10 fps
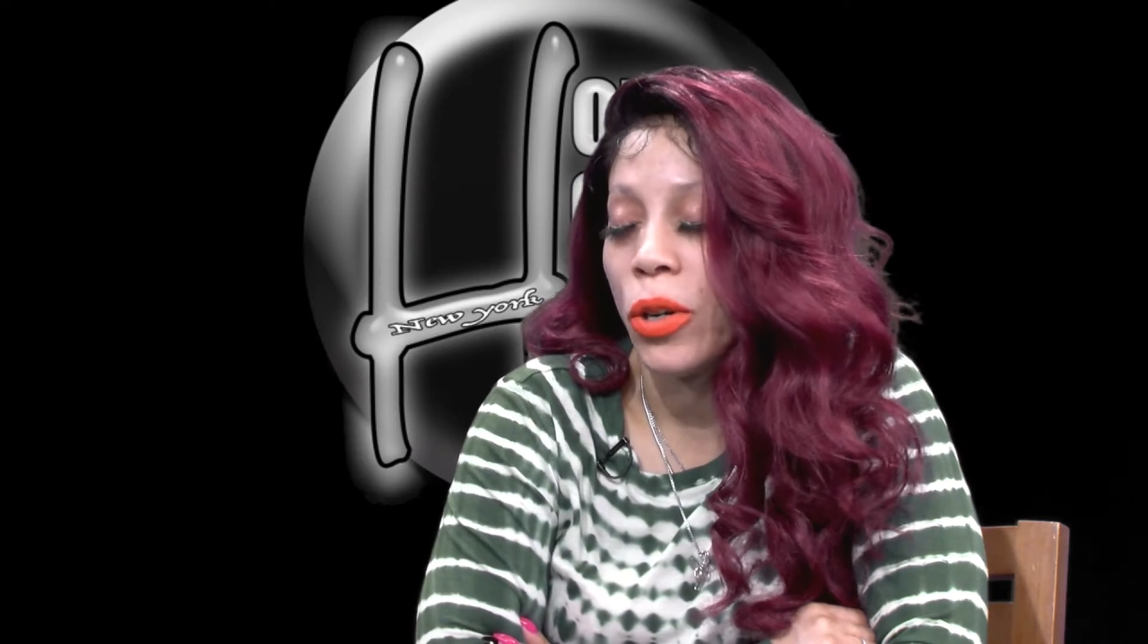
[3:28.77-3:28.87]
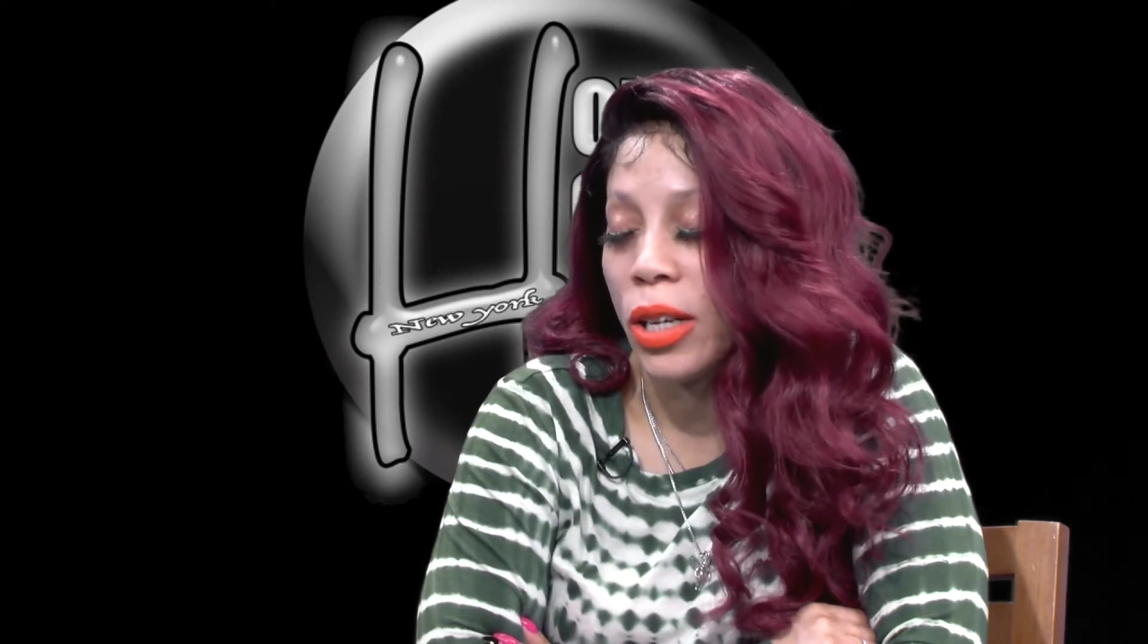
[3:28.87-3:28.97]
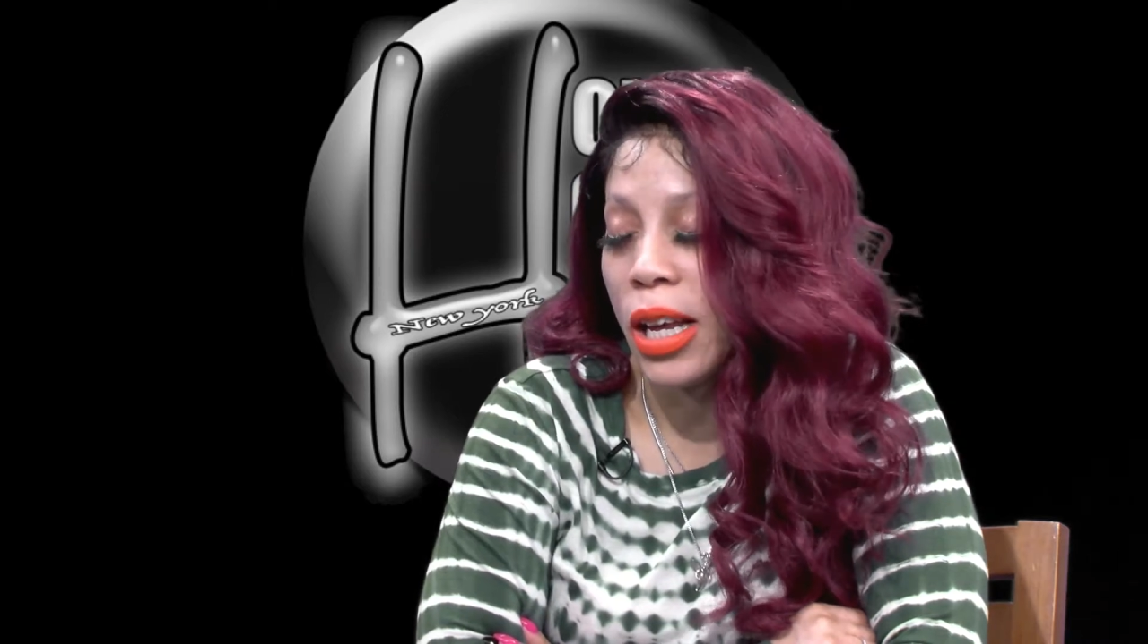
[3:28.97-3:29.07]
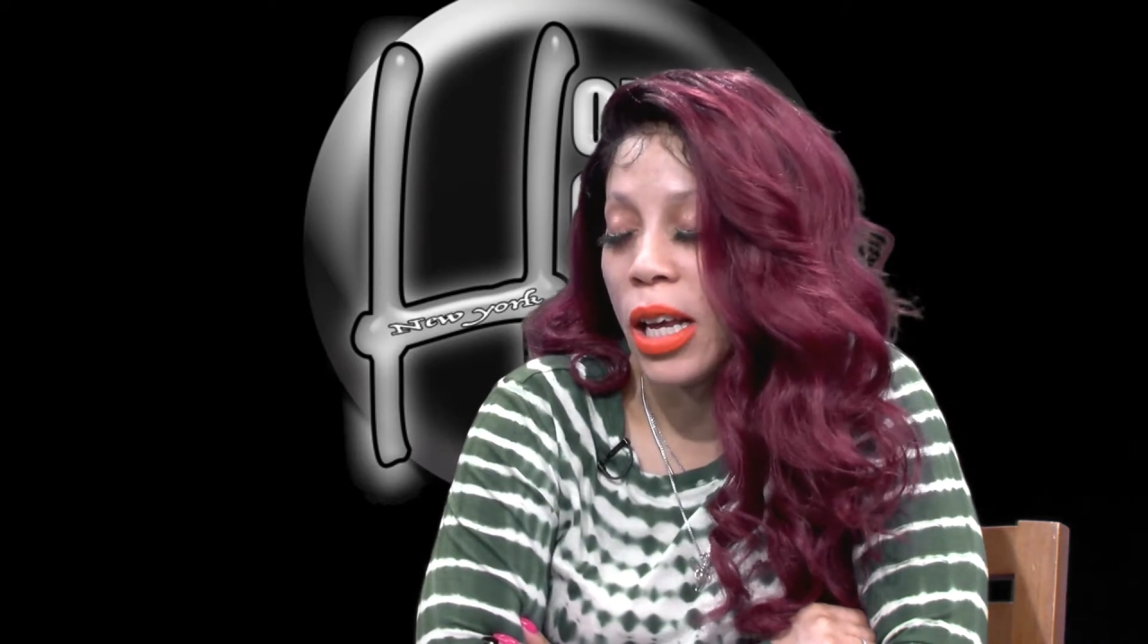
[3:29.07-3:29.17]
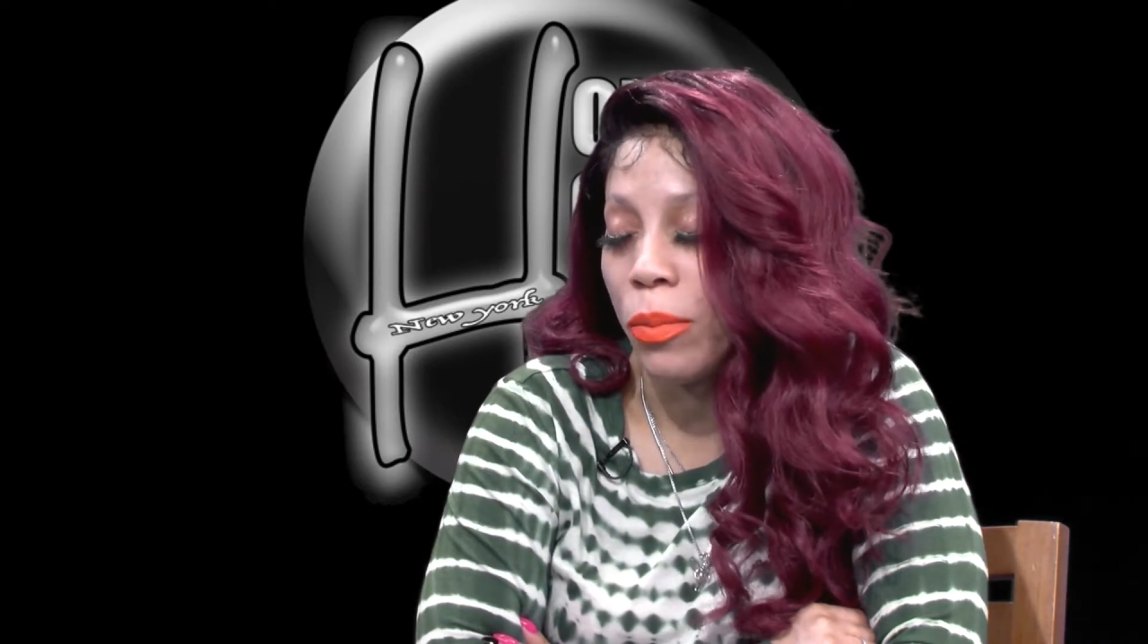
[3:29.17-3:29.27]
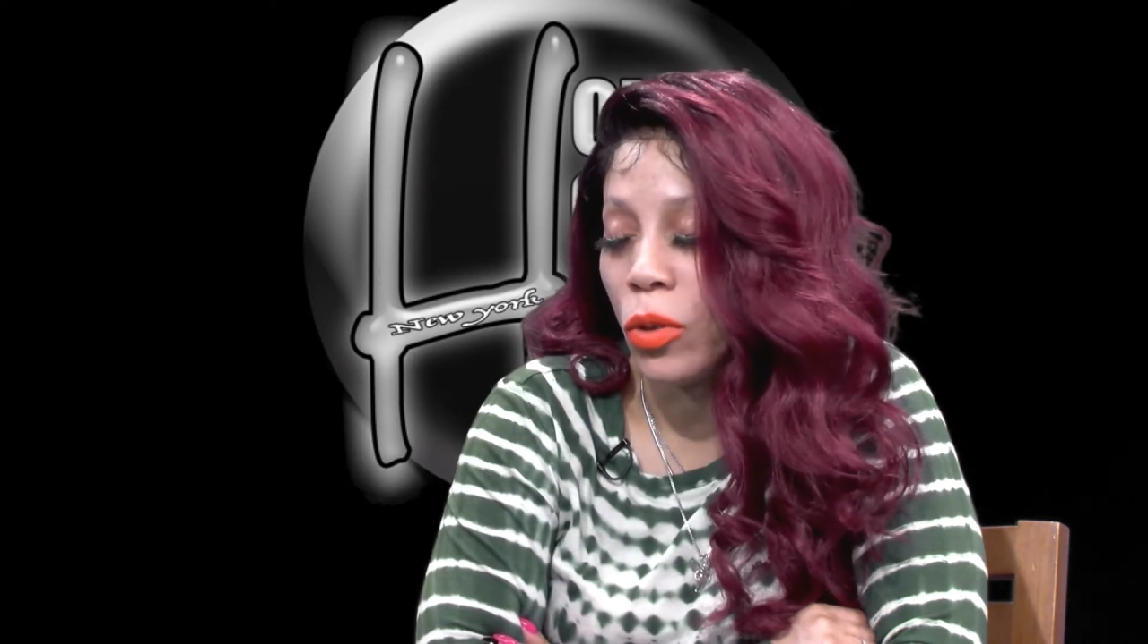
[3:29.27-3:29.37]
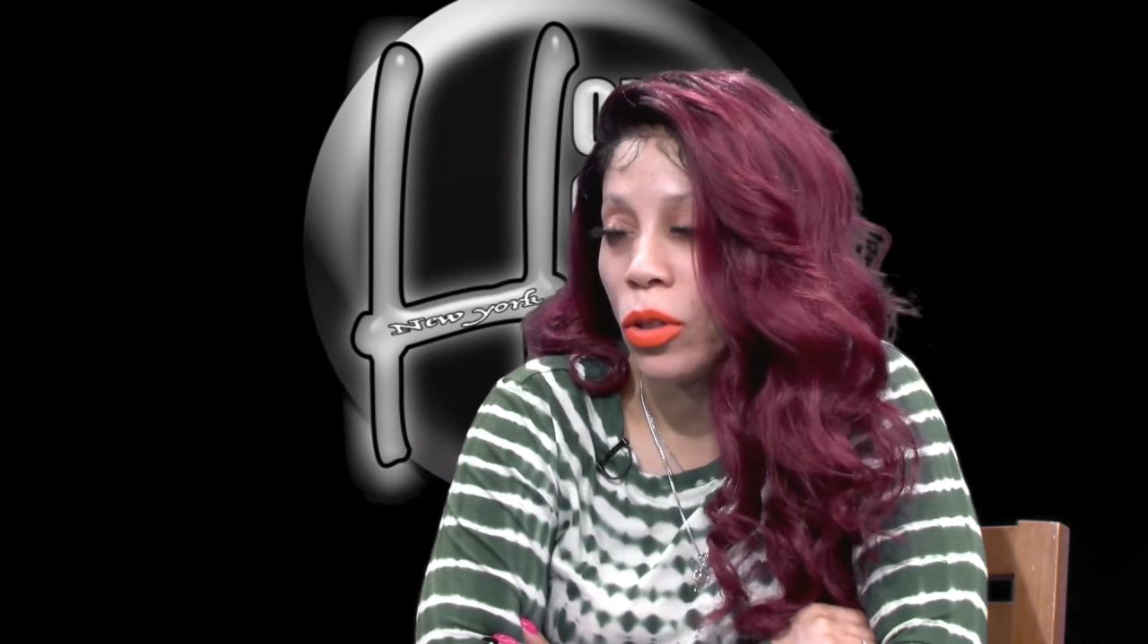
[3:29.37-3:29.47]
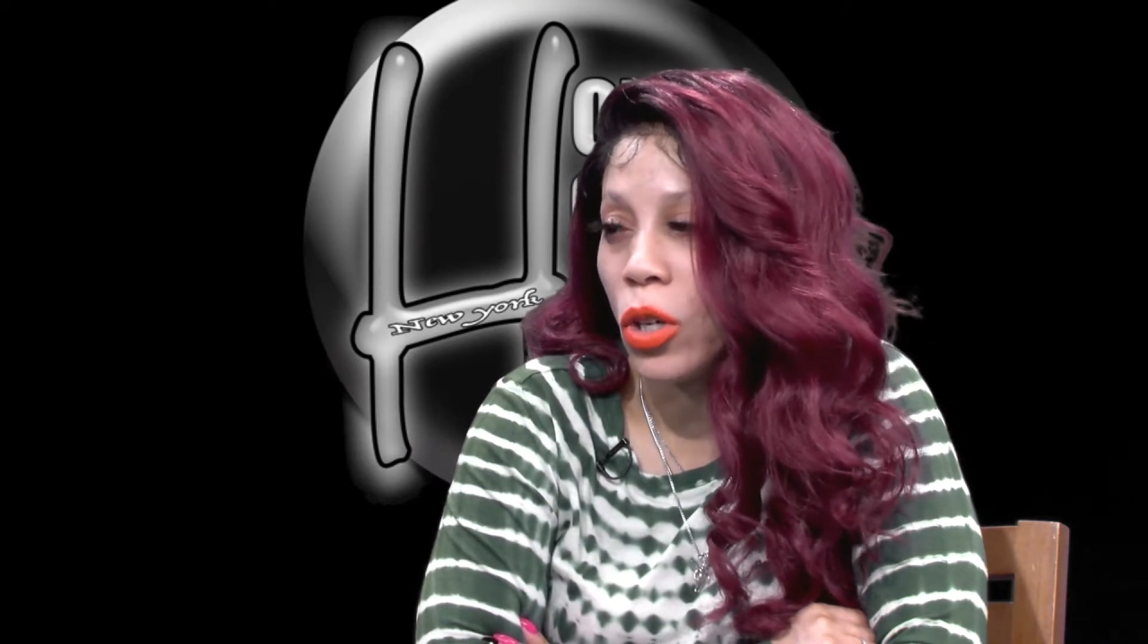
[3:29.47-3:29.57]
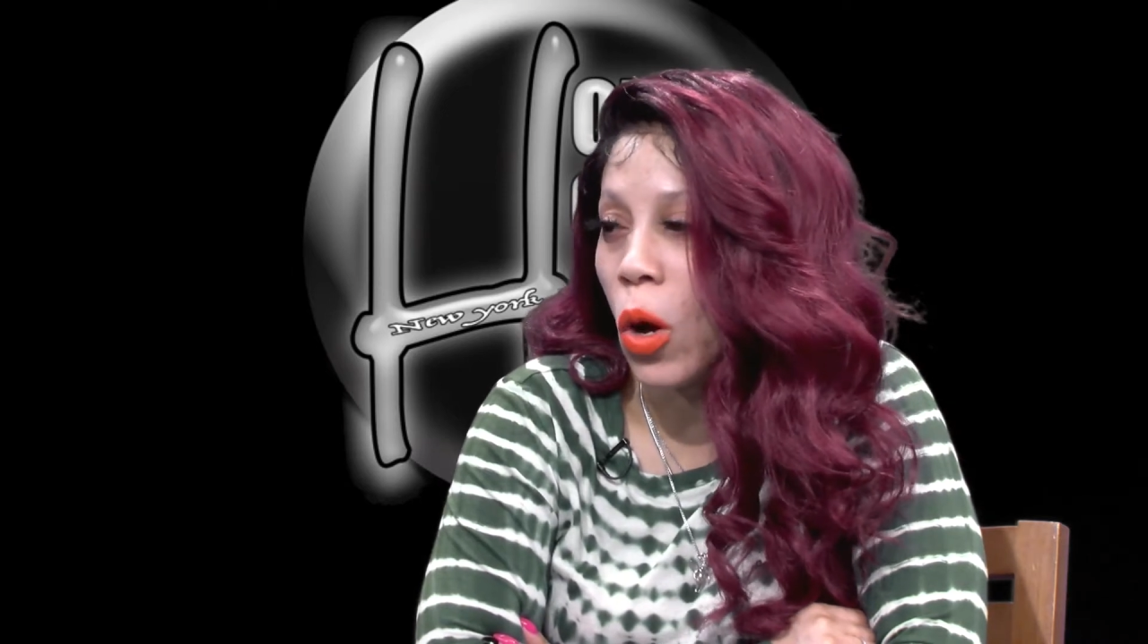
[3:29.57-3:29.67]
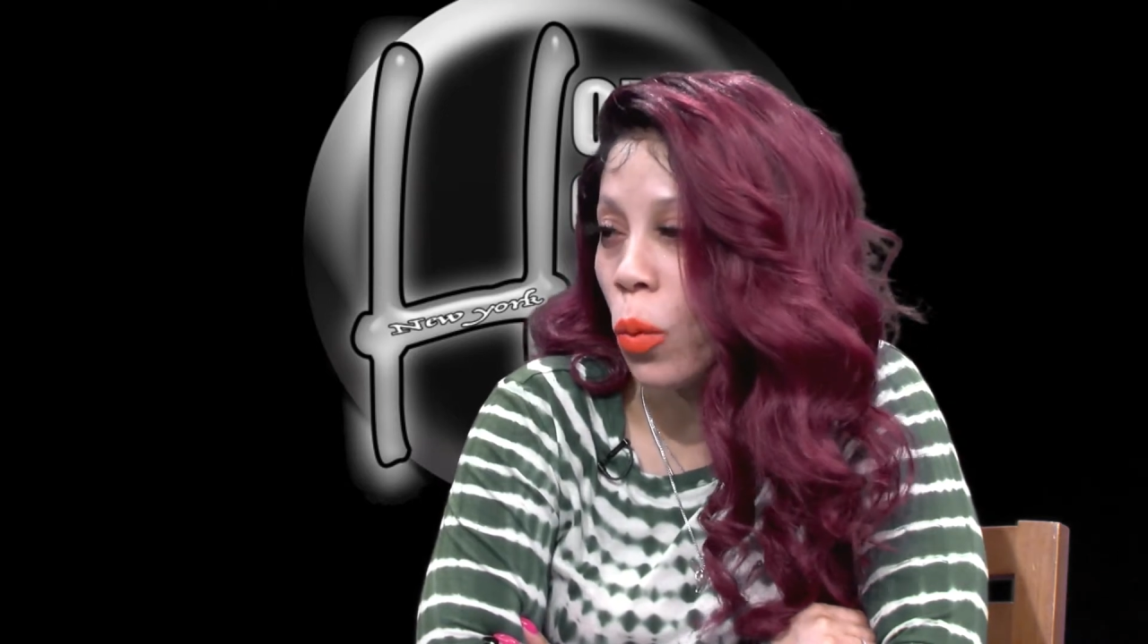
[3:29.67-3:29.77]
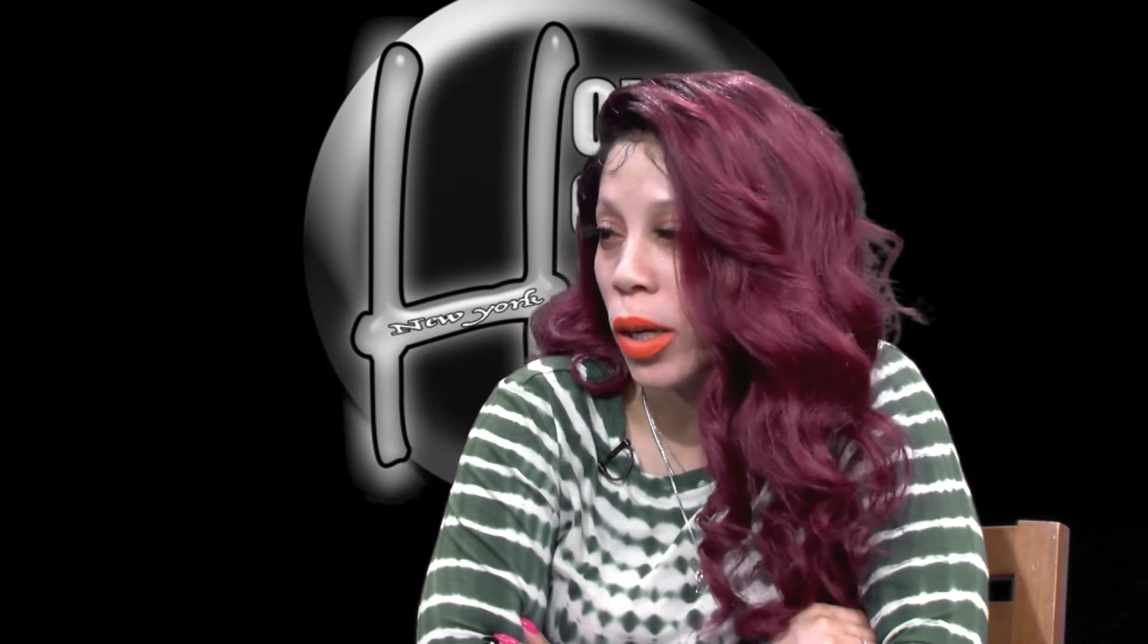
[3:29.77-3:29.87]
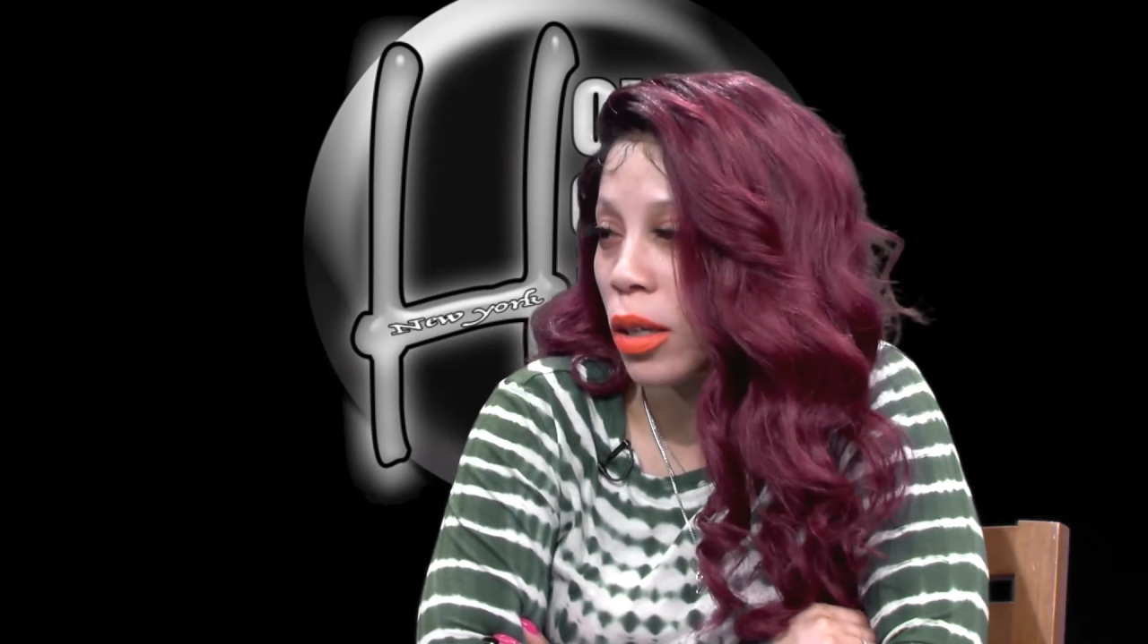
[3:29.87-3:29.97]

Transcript: name going?